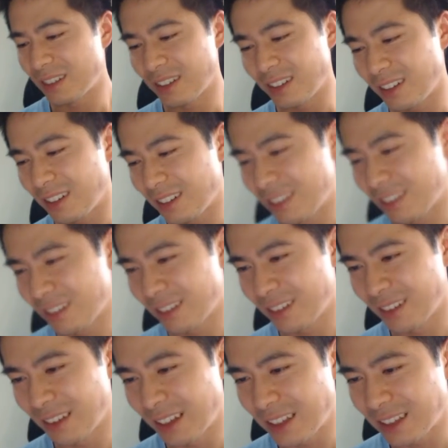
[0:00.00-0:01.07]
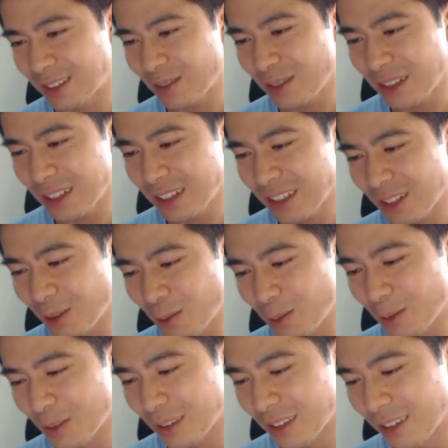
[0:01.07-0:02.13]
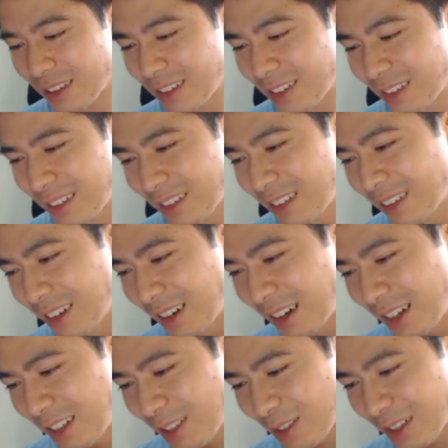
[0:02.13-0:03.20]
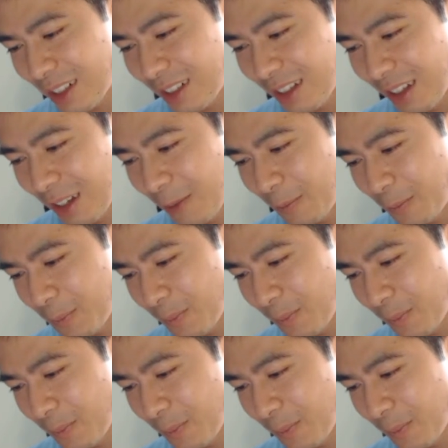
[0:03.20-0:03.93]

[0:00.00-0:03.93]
So it's really cool. I enjoyed it a lot.